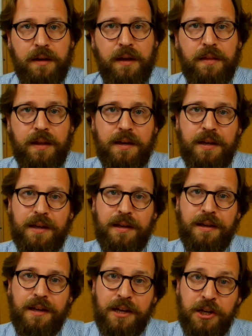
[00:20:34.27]
and then
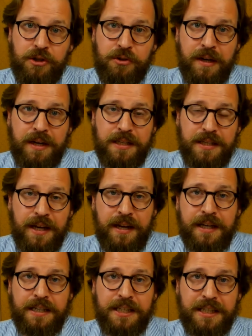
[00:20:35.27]
he drinks in
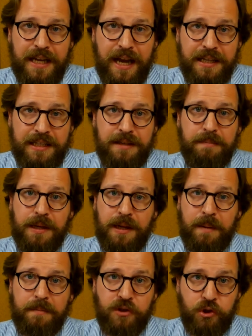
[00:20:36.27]
excess and
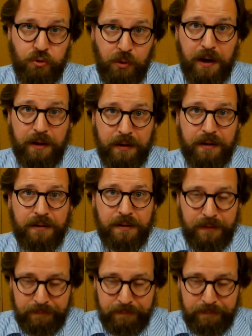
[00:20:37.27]
becomes drunk.